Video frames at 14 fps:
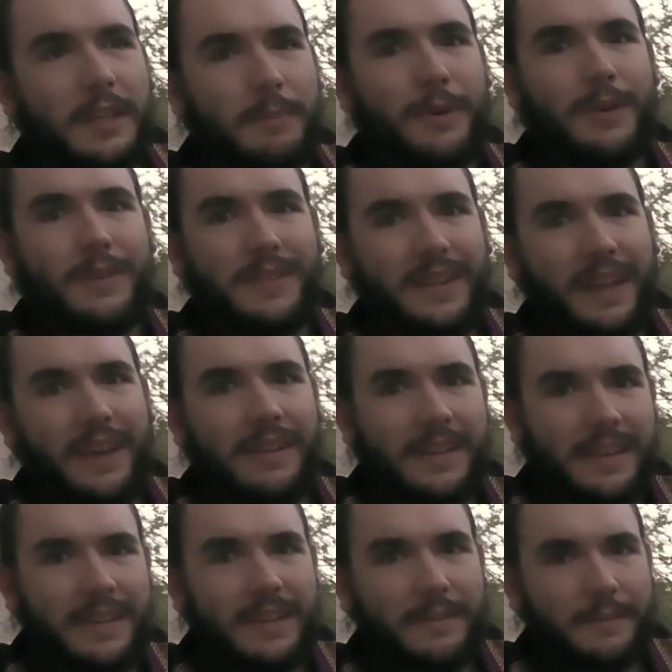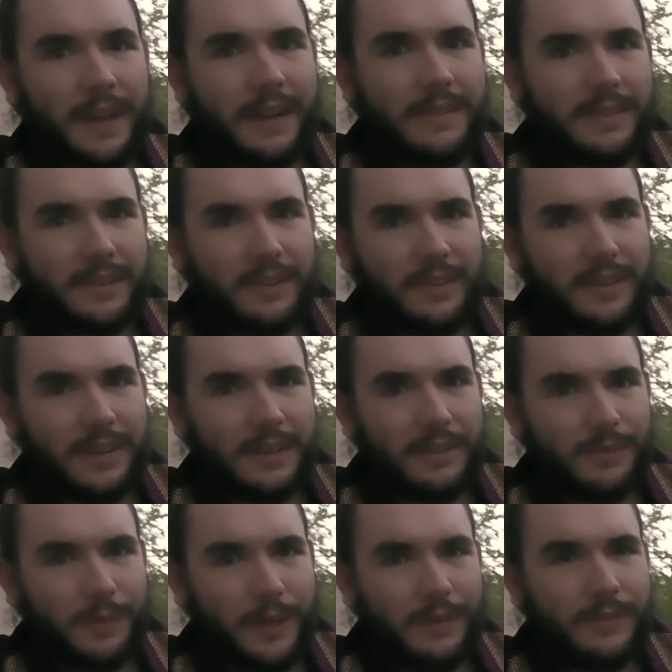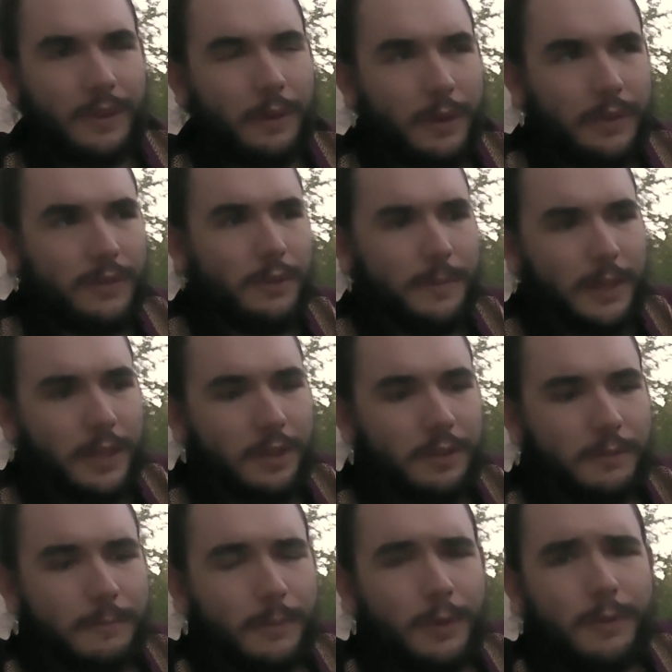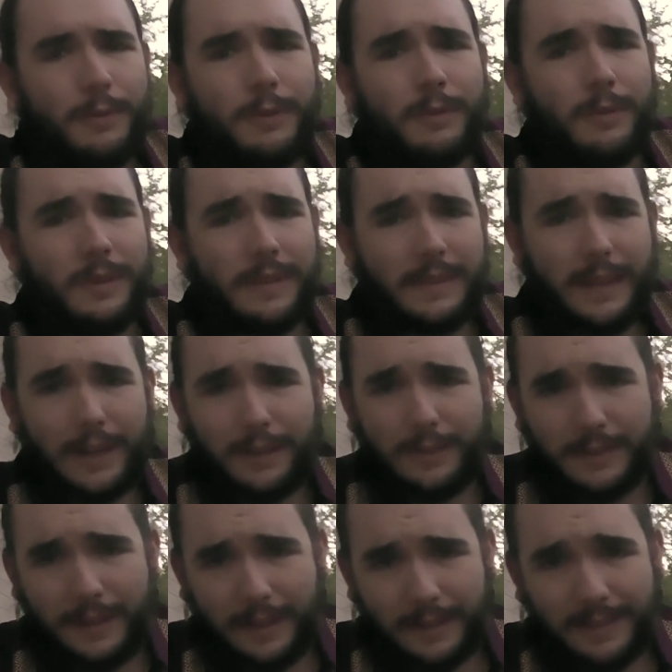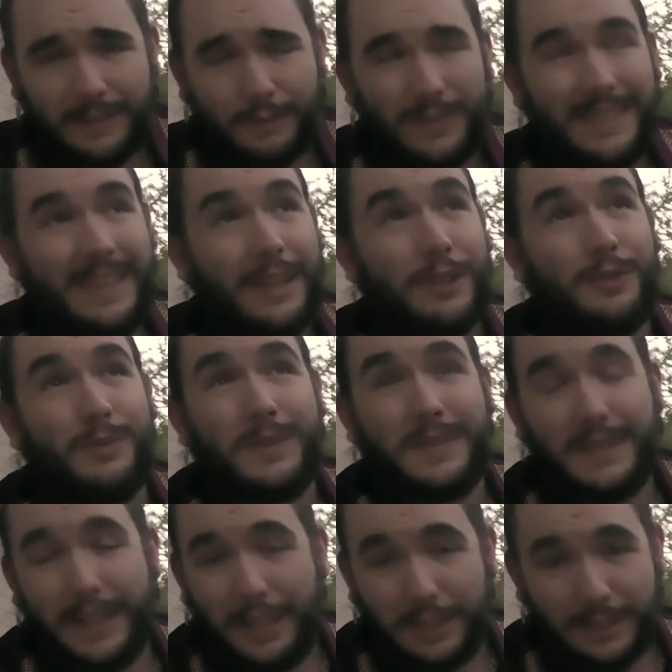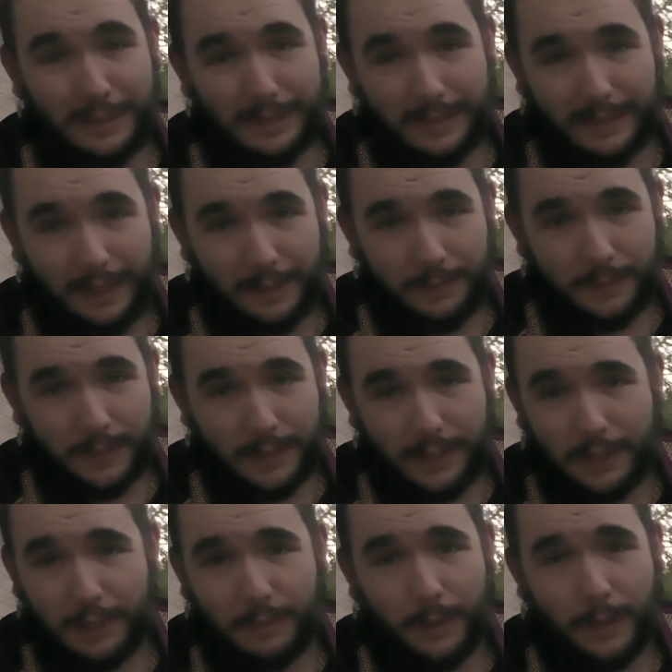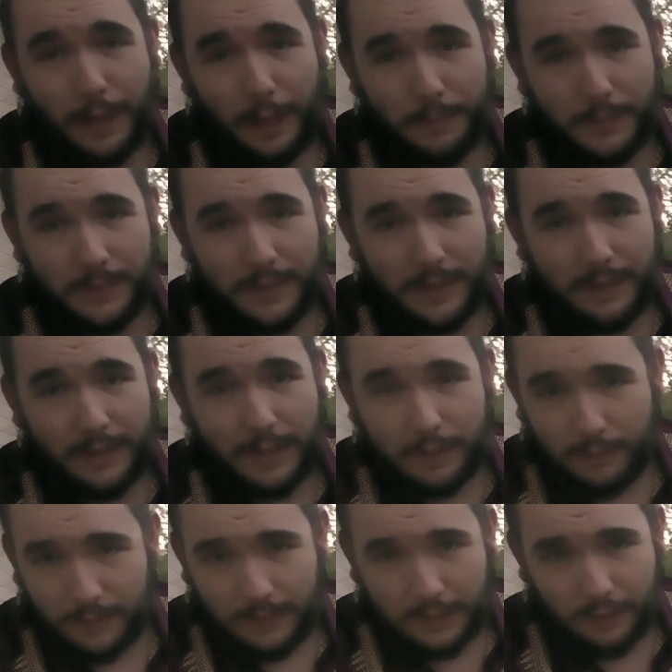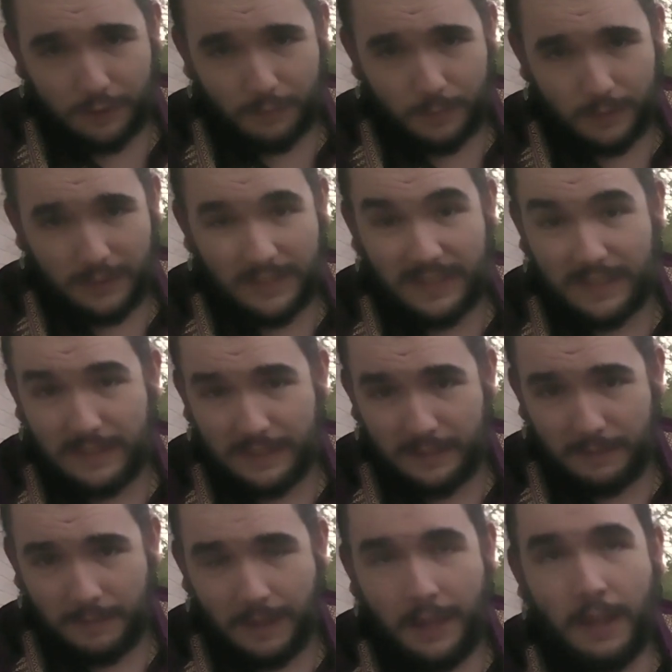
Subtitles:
personality defects occurring as well. So assuming you've moved through the psychosexual stages successfully and you're an upstanding heterosexual citizen,